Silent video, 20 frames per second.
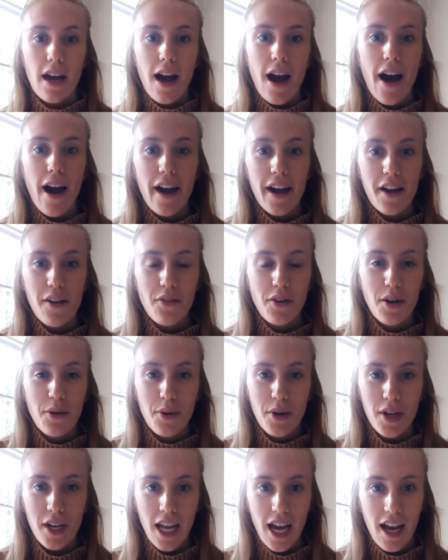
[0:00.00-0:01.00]
Hi
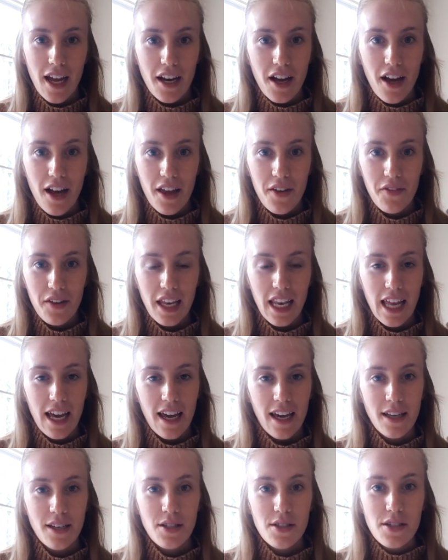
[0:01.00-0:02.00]
everyone at Ivy
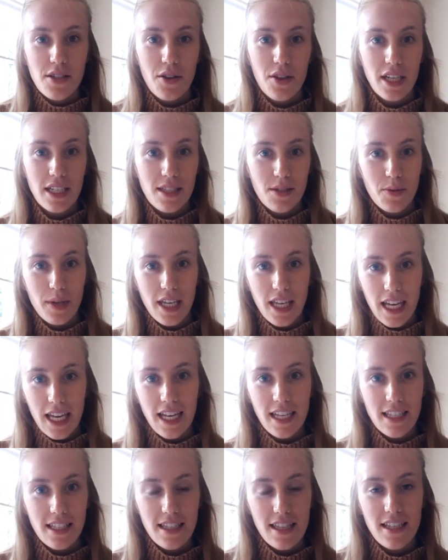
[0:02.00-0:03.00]
Lane. So this week
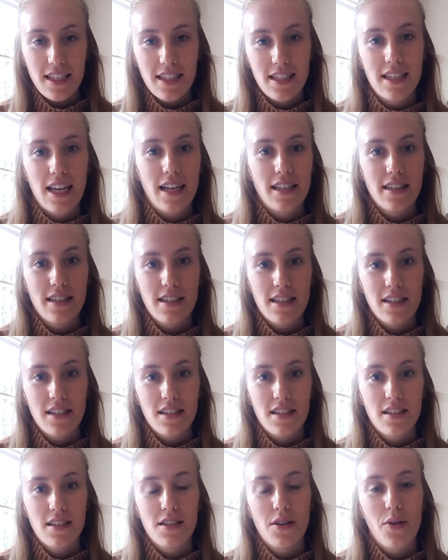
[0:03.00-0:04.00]
is the
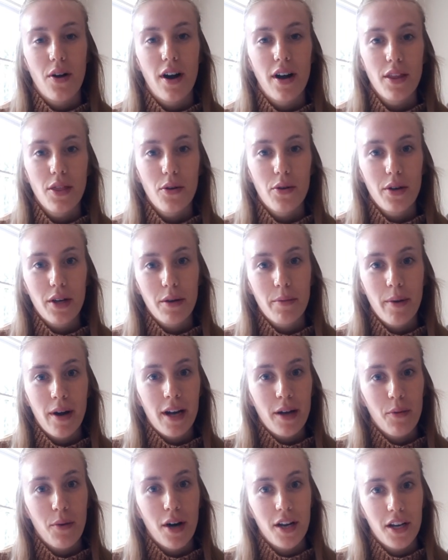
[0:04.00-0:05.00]
senses. So I thought you
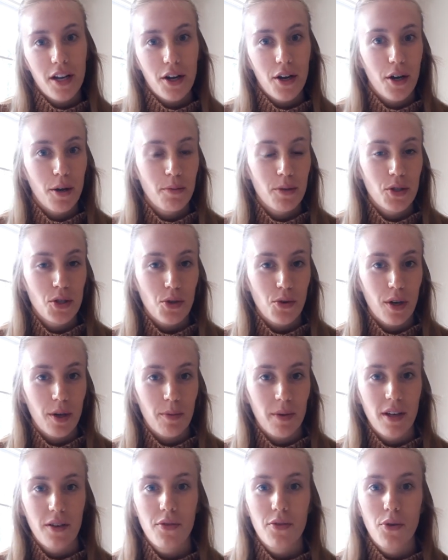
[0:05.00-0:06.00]
might want to come and join
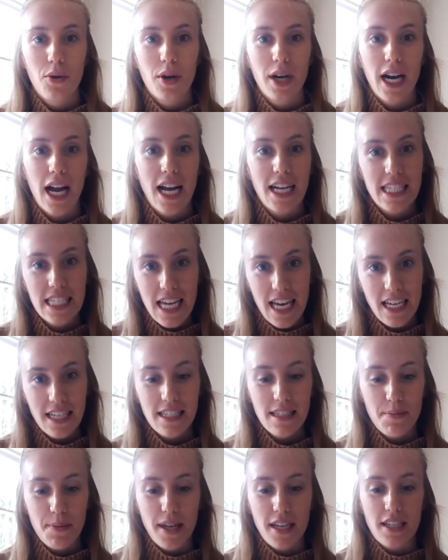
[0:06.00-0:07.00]
me for a
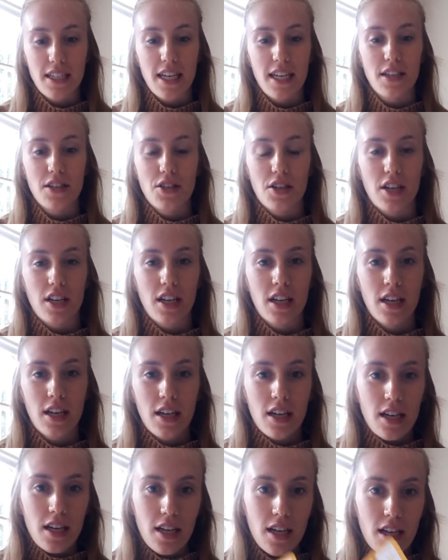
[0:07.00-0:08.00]
taste meditation.
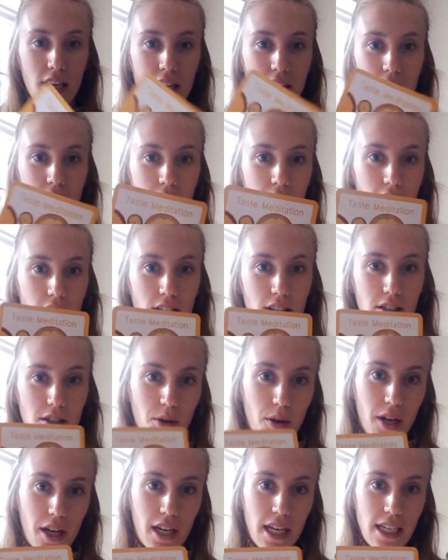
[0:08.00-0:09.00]
So
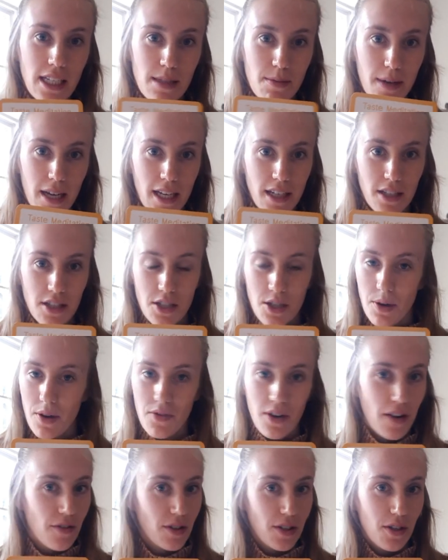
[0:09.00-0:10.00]
I'm going to explain it to you. I've
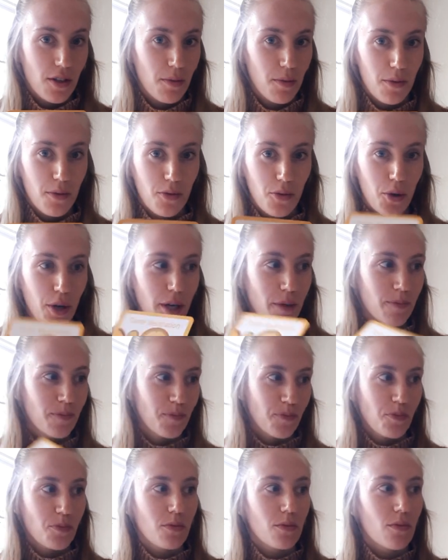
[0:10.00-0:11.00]
never done it before.
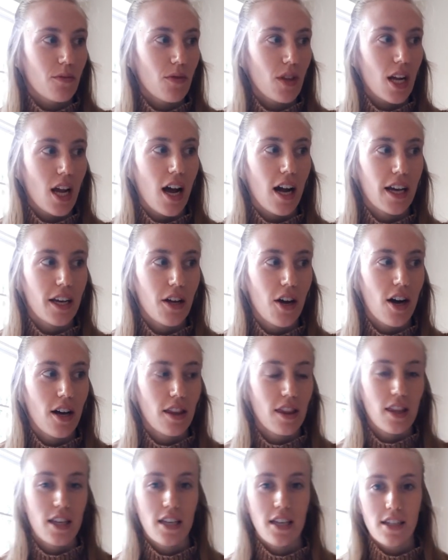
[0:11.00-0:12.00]
I'd
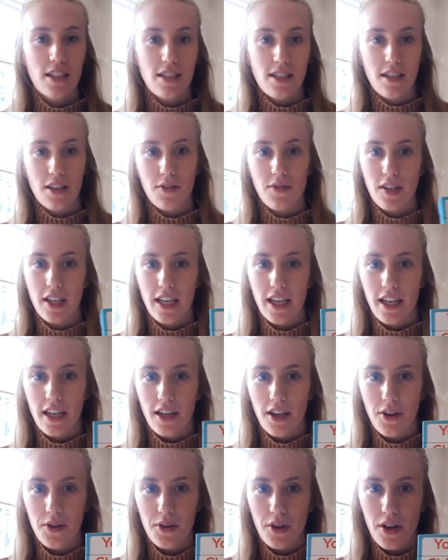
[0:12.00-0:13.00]
got these lovely
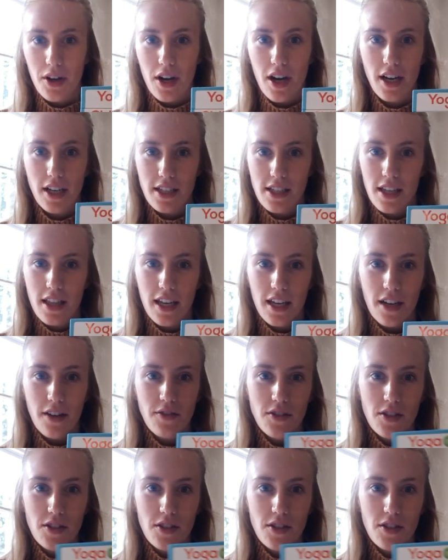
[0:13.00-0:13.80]
yoga cards. I think